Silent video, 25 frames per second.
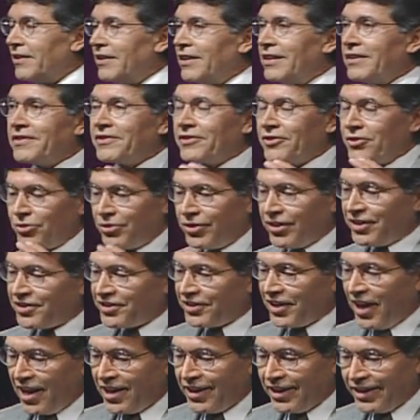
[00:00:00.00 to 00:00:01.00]
it's so
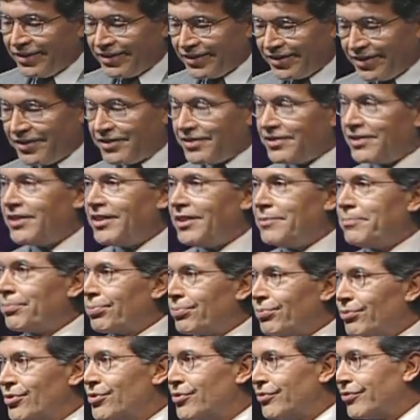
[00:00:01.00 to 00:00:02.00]
exciting to see
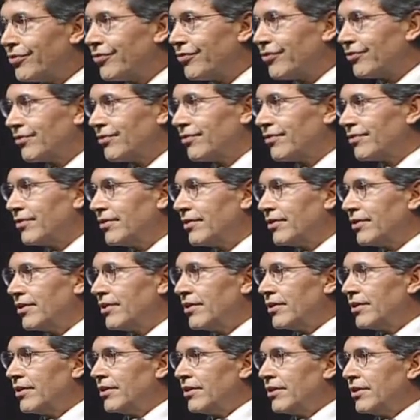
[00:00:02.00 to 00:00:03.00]
proof
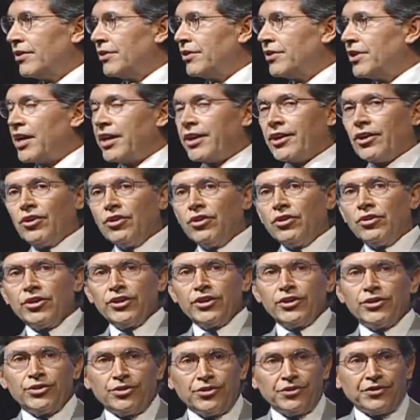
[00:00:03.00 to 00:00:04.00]
that
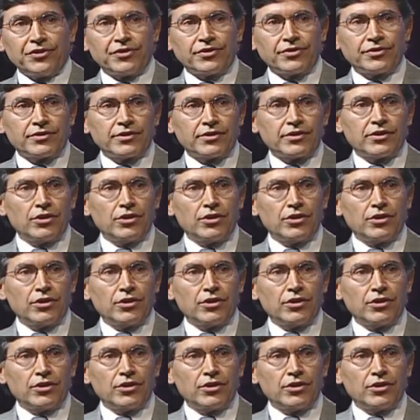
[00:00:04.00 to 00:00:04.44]
oils,